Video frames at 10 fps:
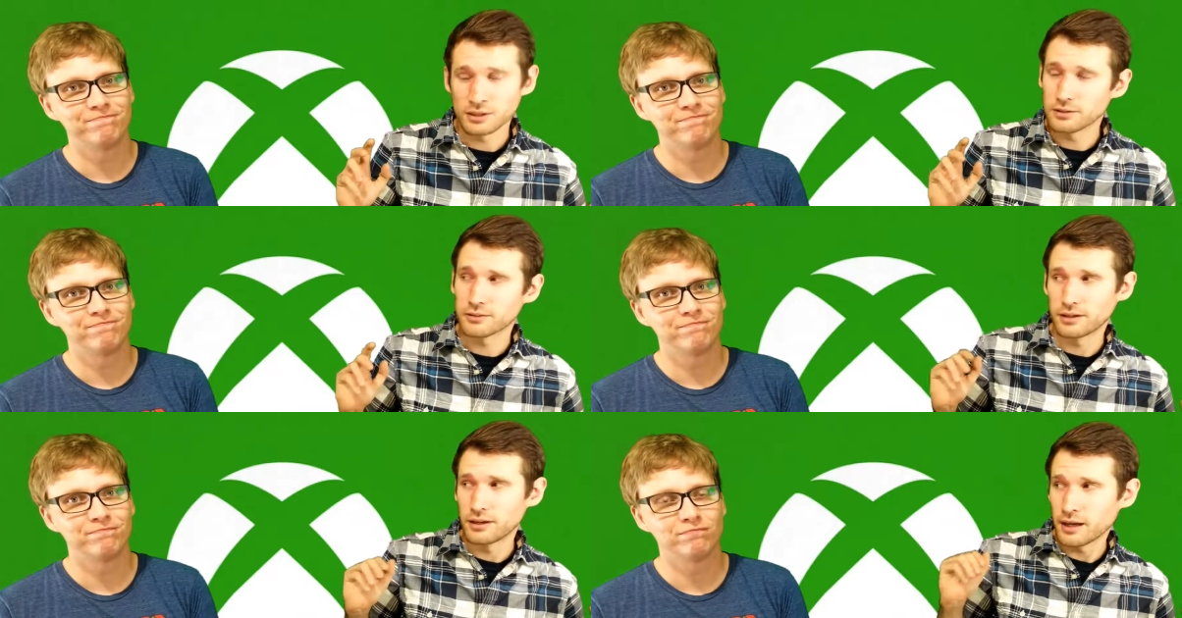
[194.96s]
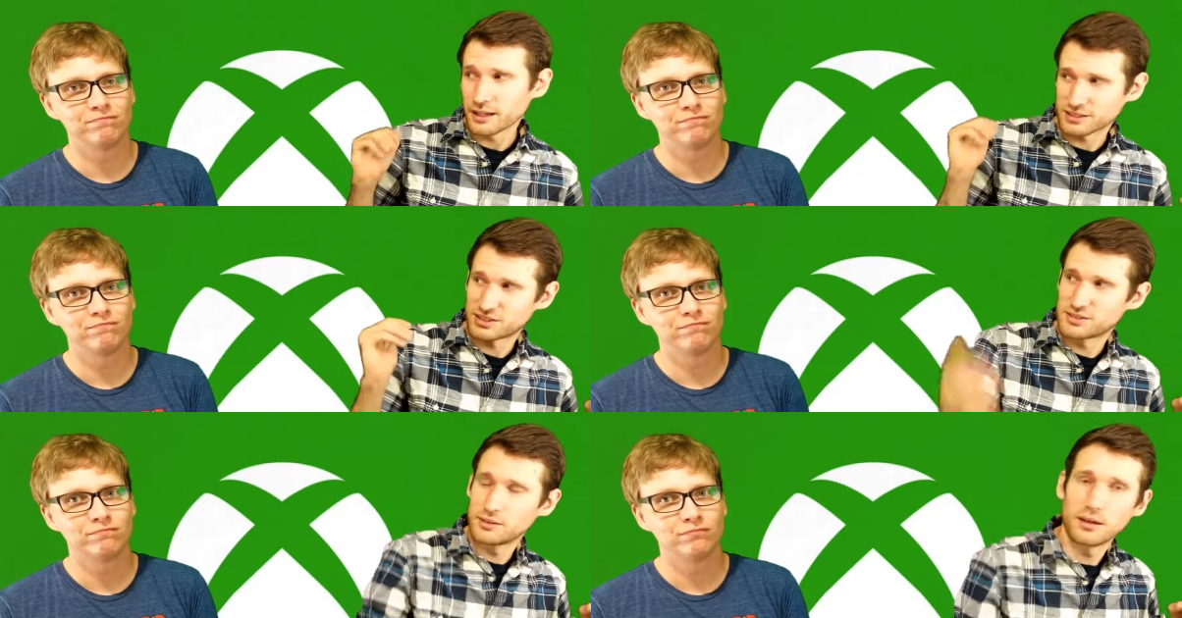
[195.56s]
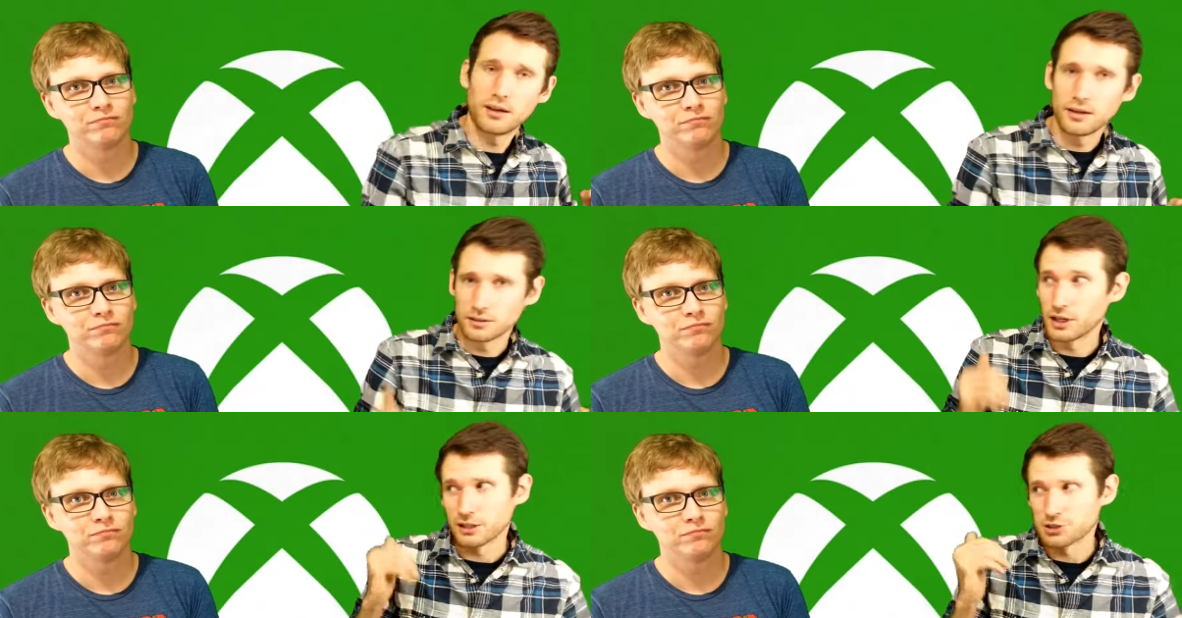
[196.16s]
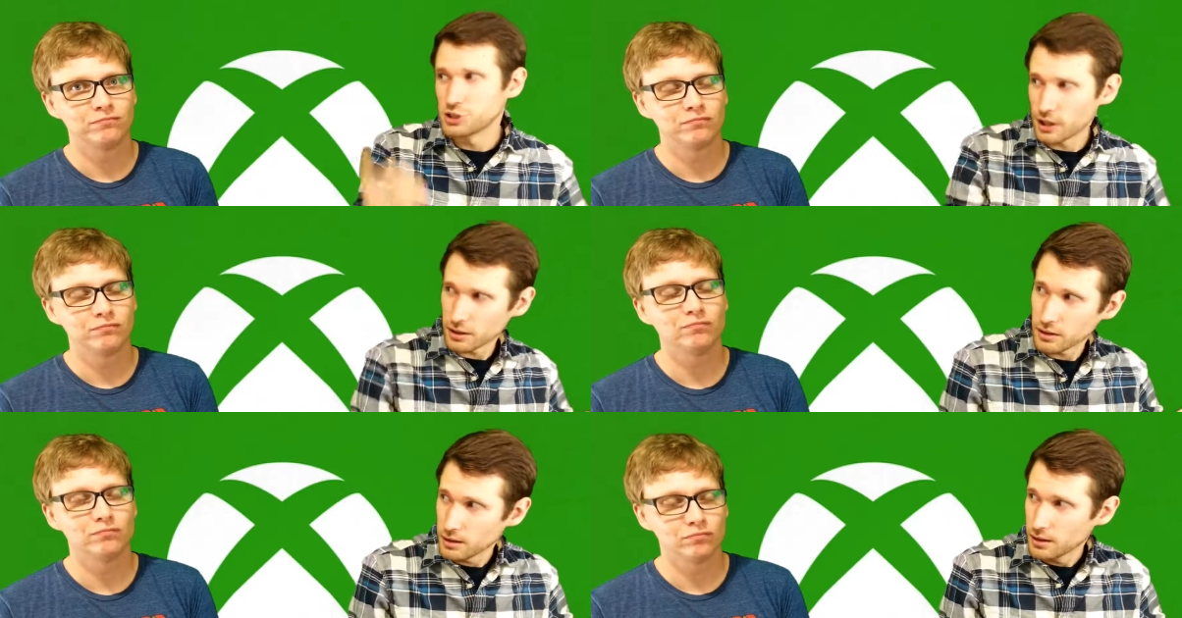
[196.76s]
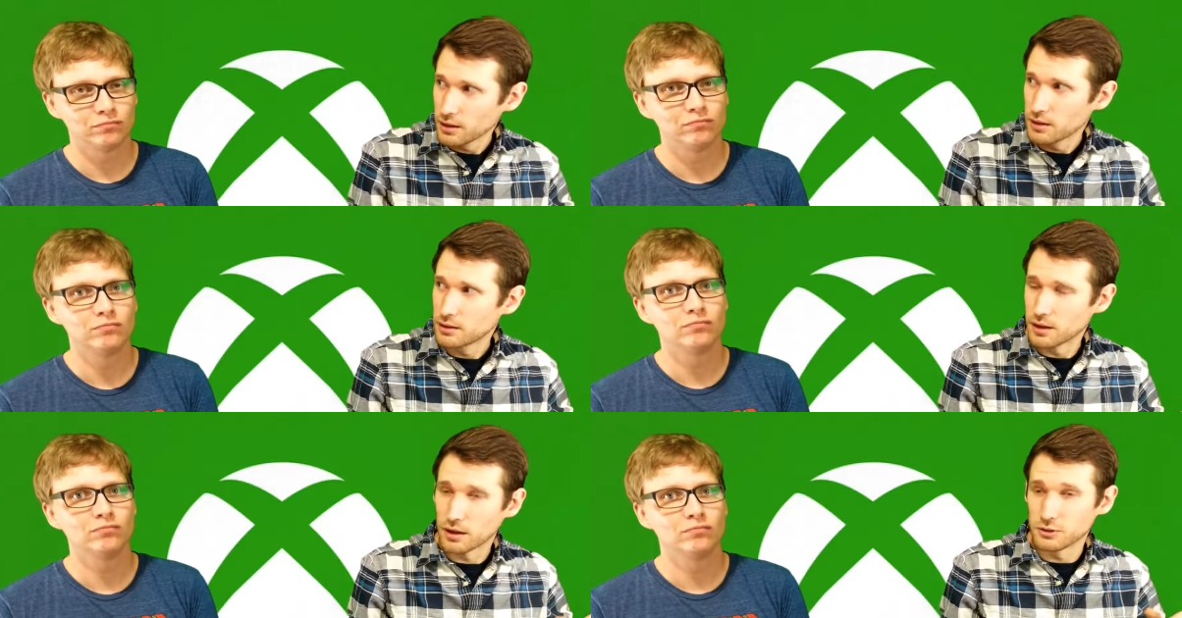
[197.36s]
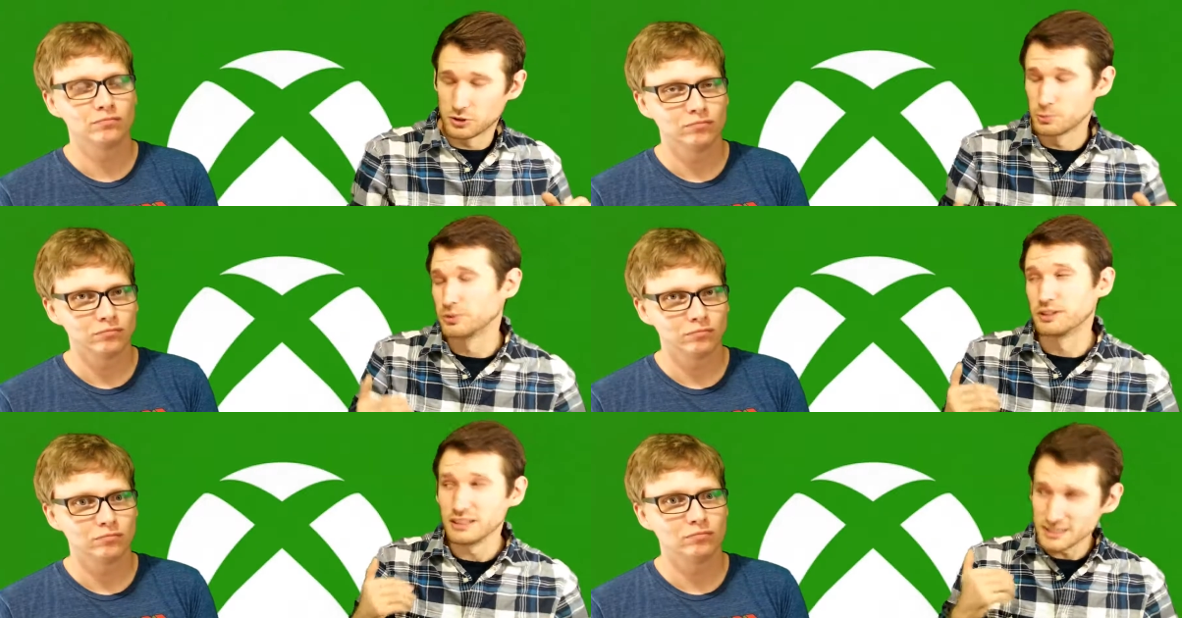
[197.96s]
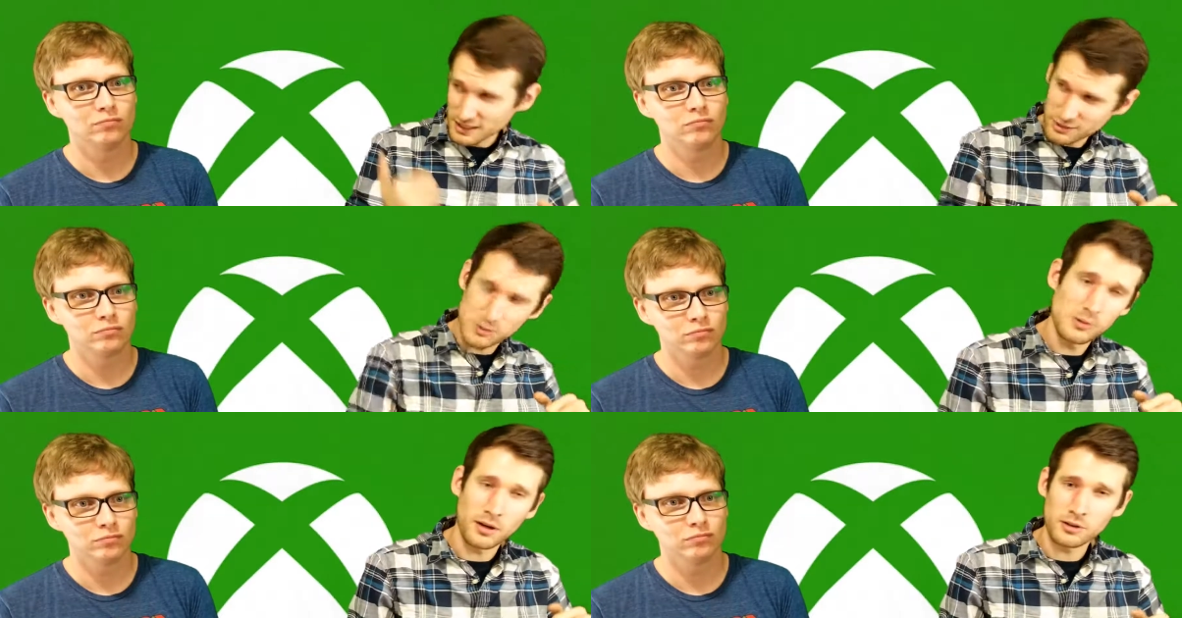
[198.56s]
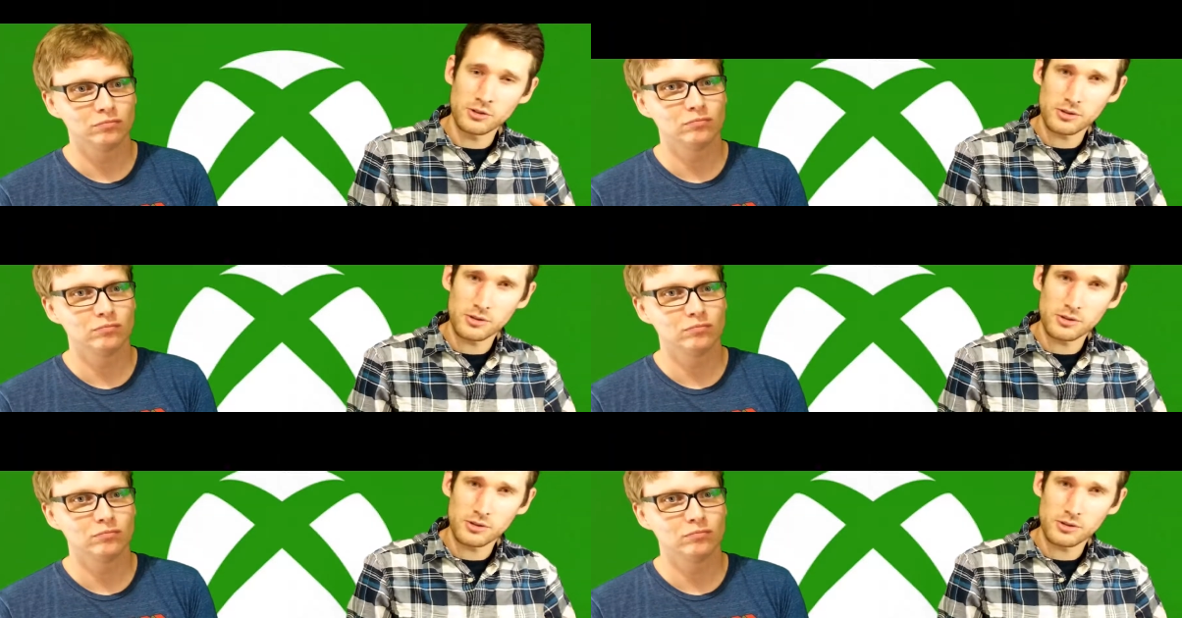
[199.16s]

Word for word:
Speaker 1: considered the next next gen uh, to release at two